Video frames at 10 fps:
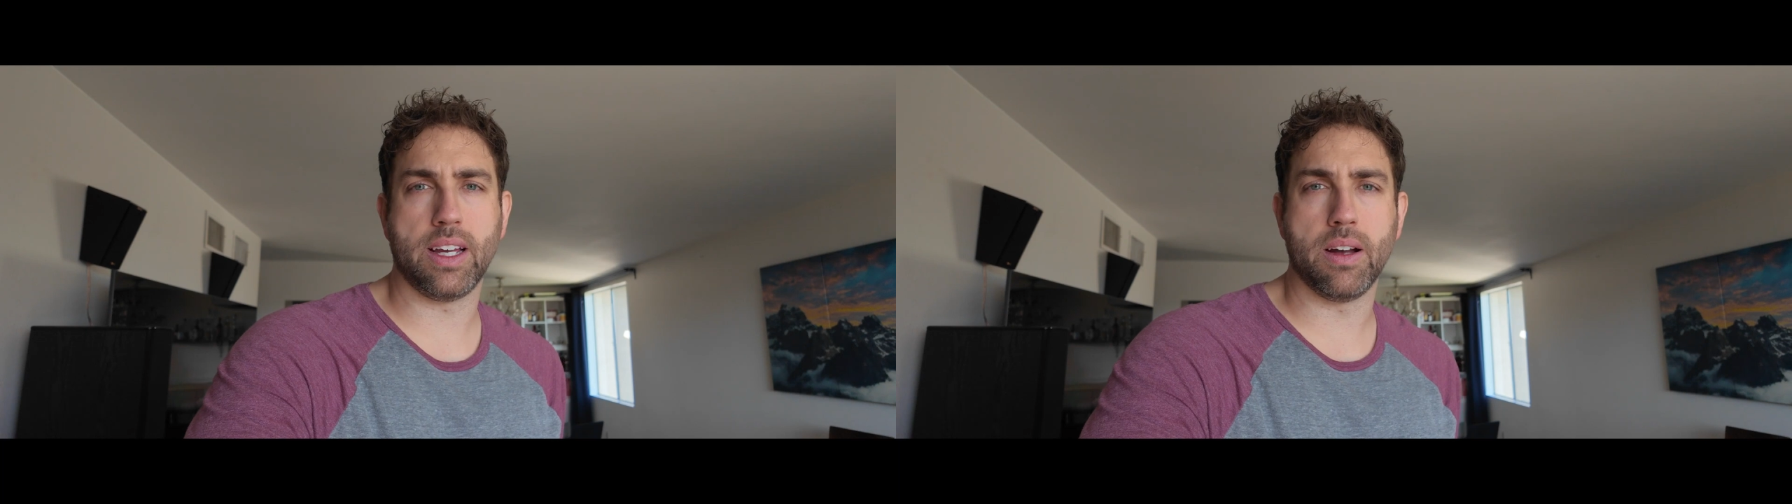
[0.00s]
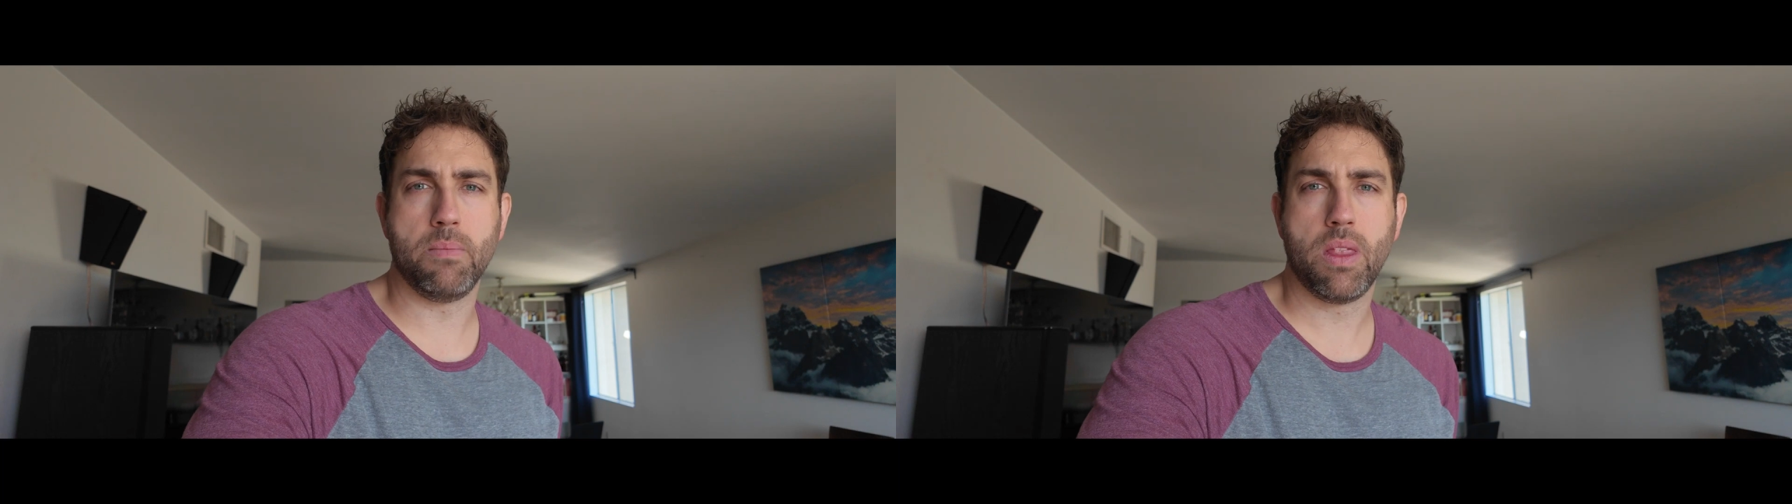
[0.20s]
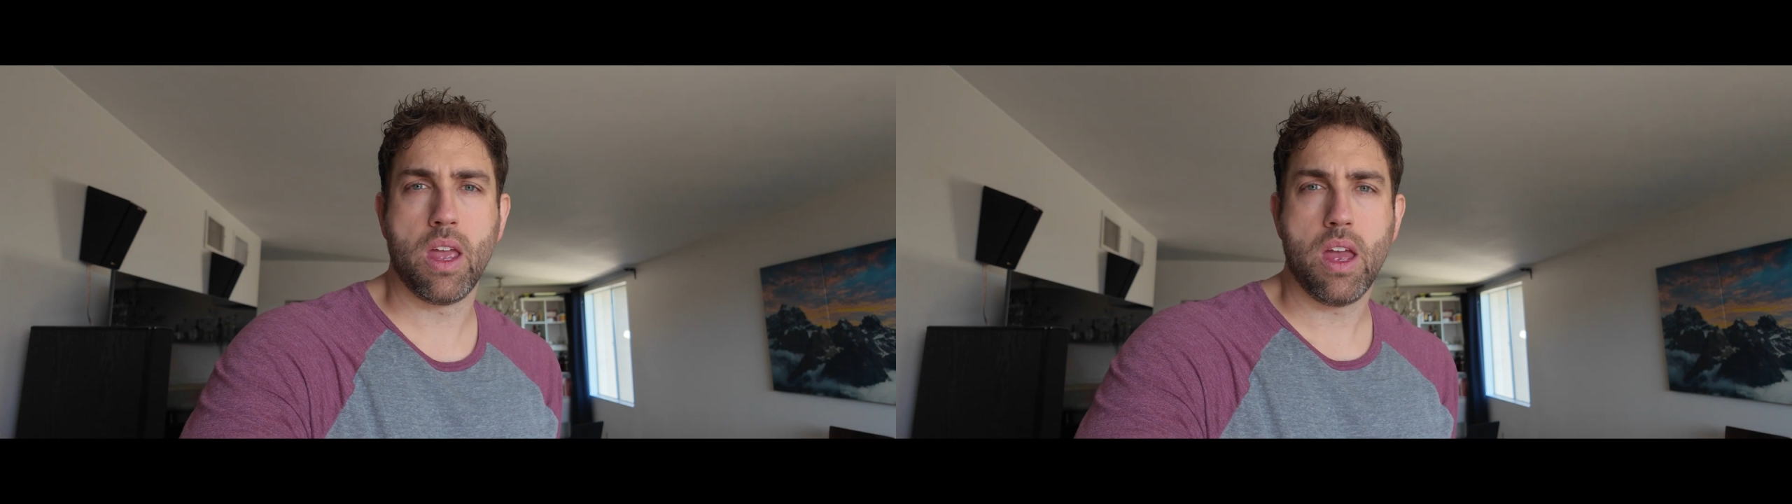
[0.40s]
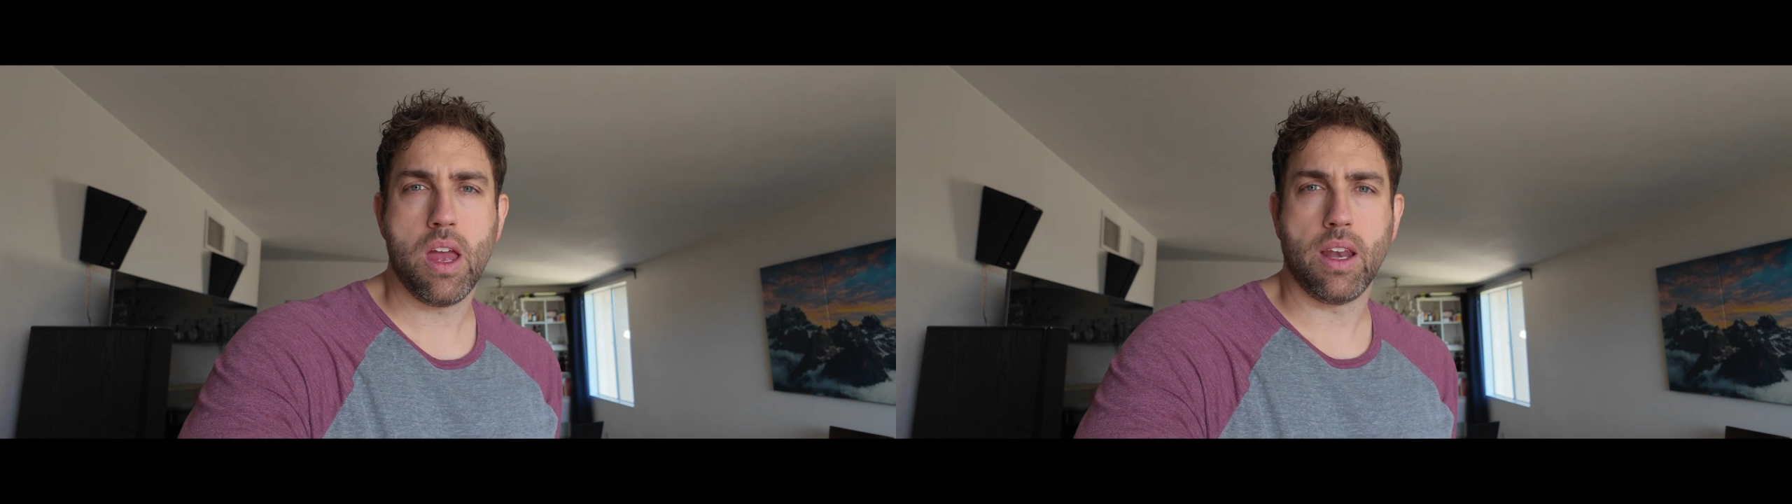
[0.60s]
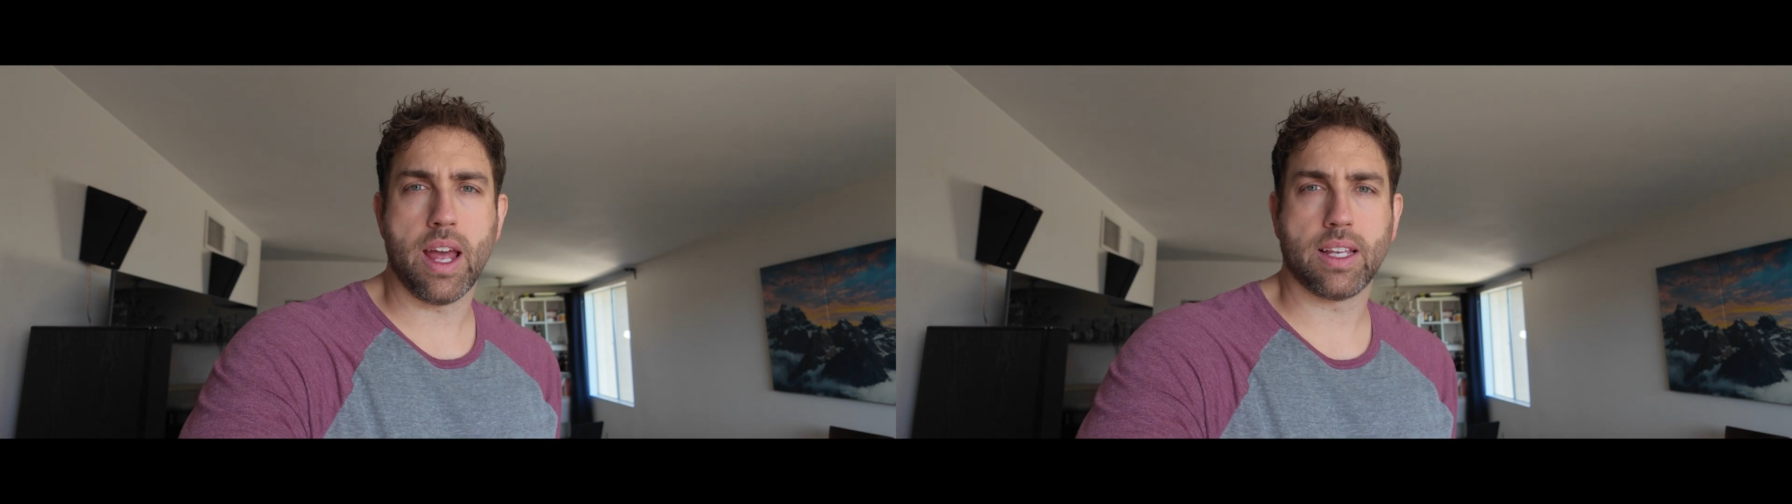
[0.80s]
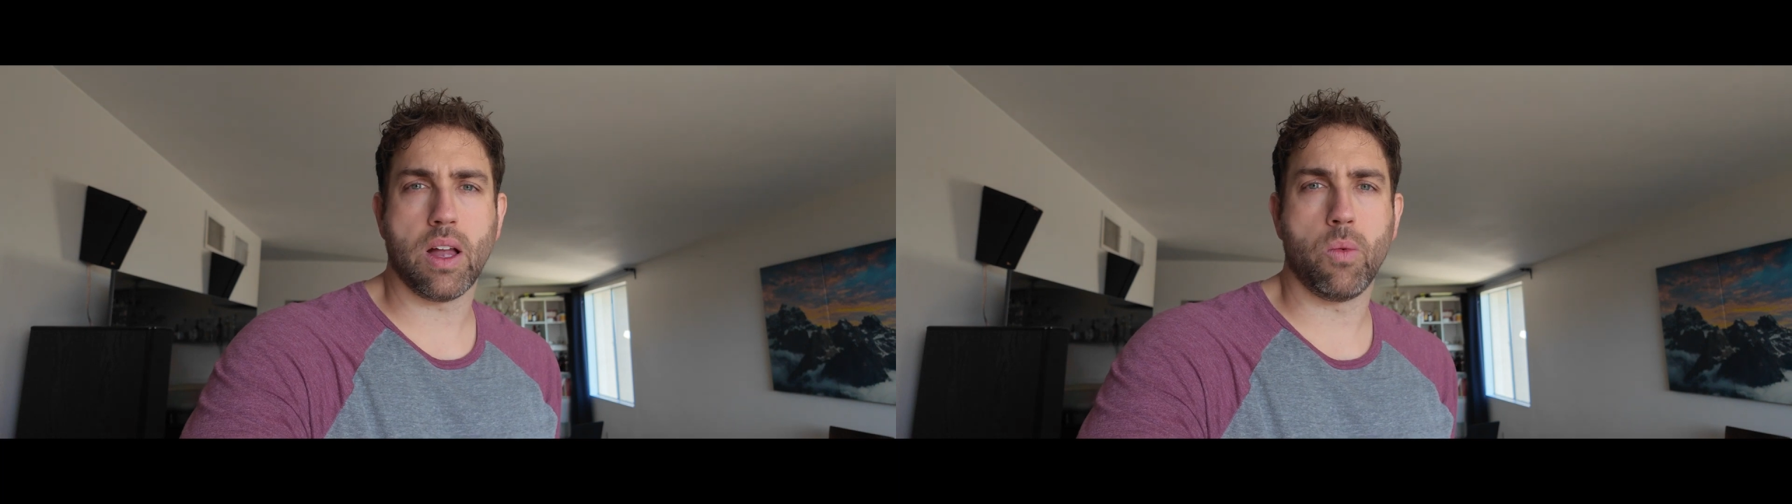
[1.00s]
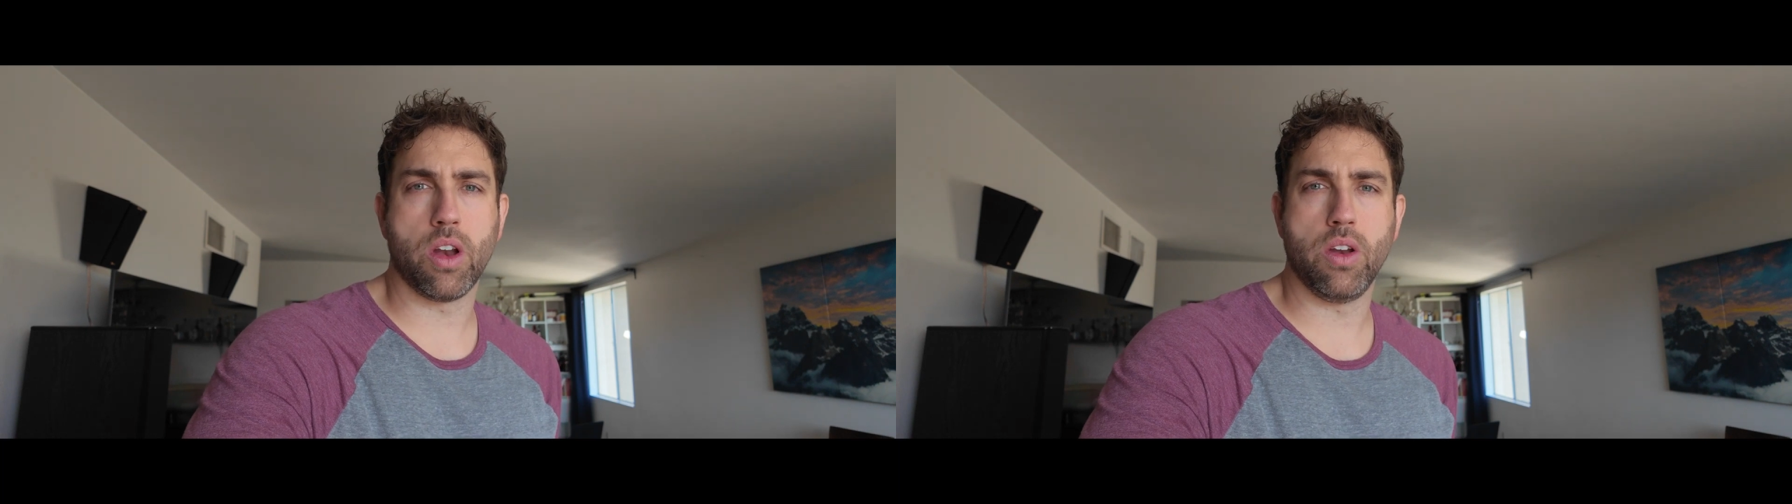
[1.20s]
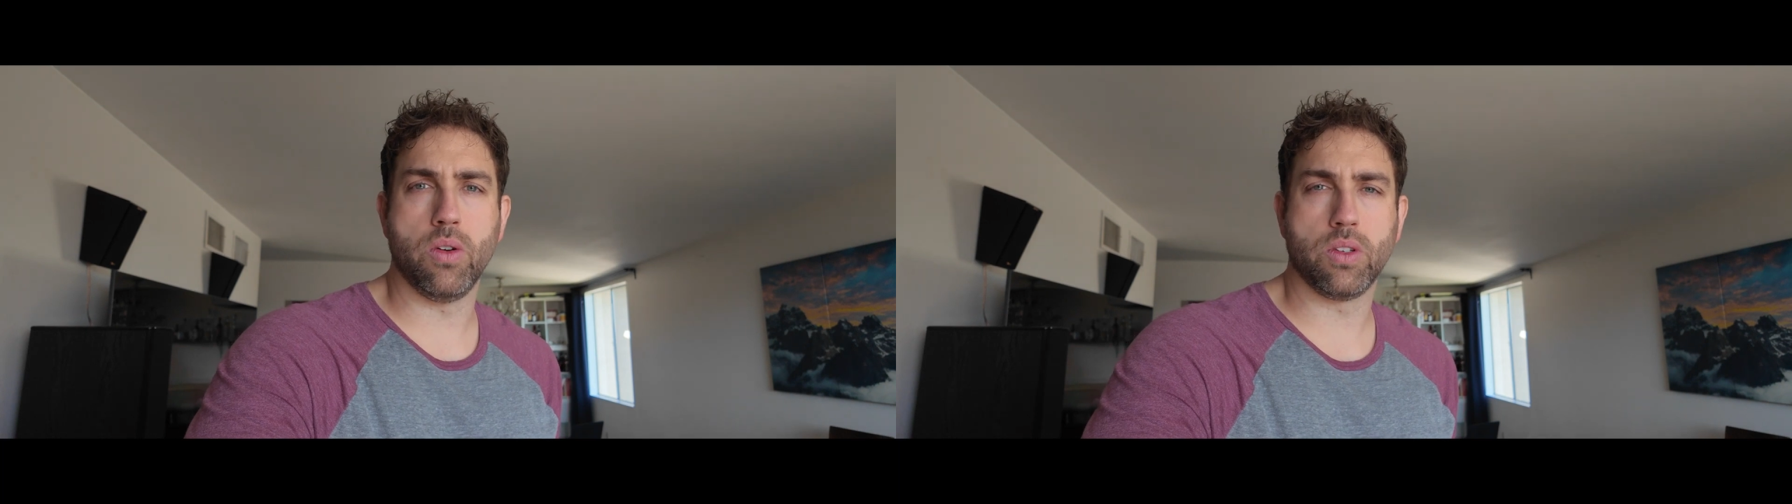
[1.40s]
set up, next I
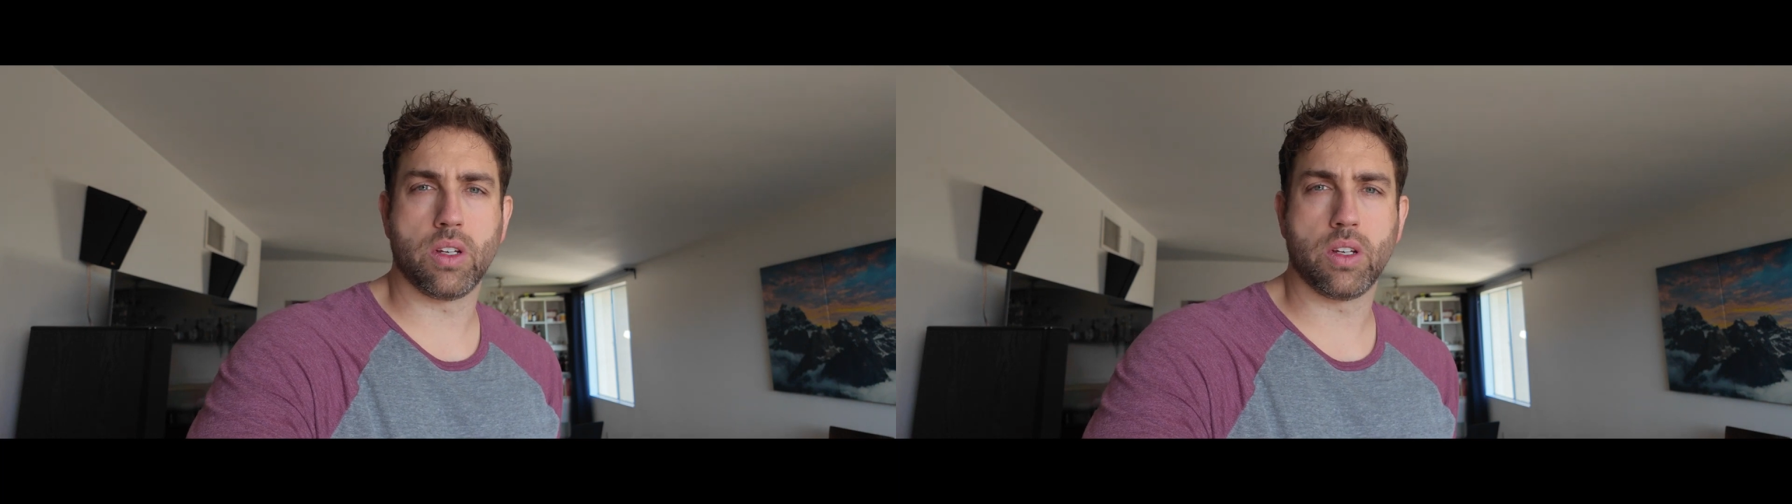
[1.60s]
want to do